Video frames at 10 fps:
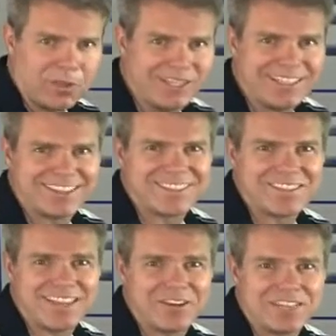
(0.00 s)
really get
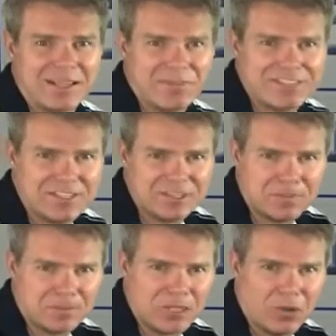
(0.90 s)
this entertainment
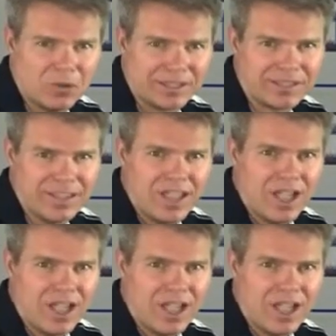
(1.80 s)
system going.